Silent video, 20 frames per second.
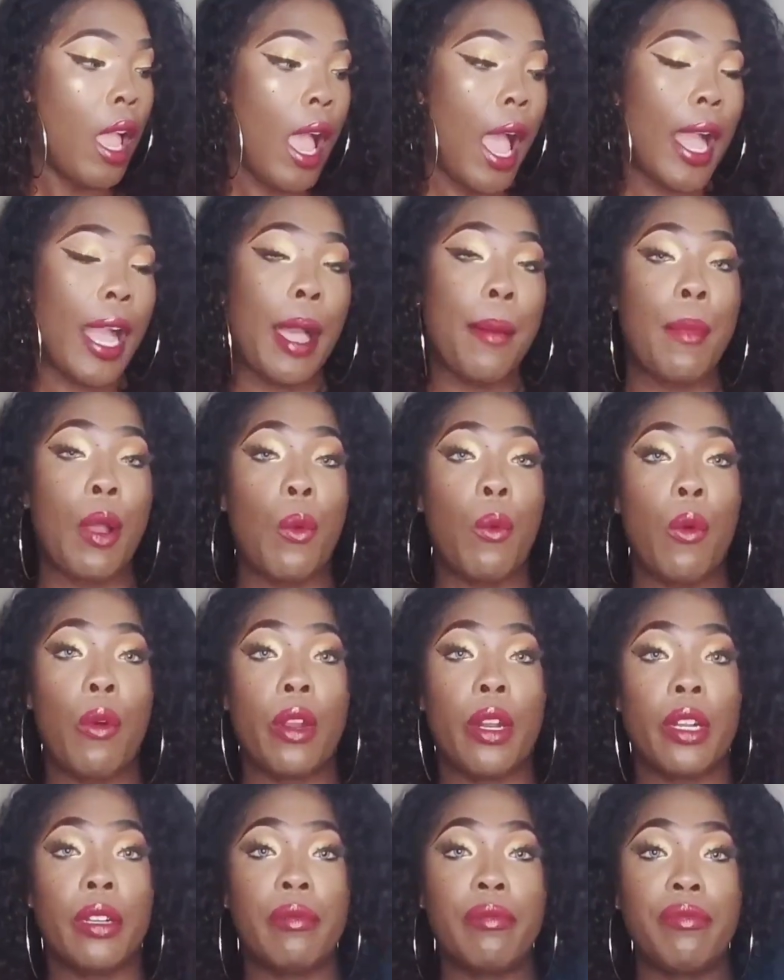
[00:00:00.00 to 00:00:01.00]
I got my
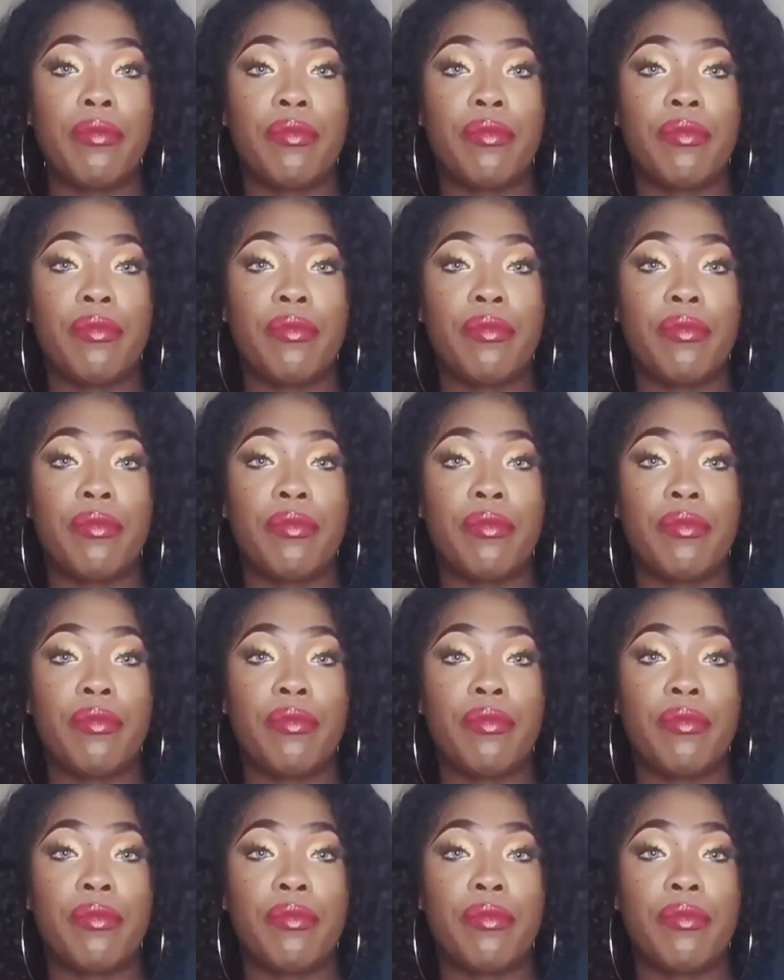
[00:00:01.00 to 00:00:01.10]
water.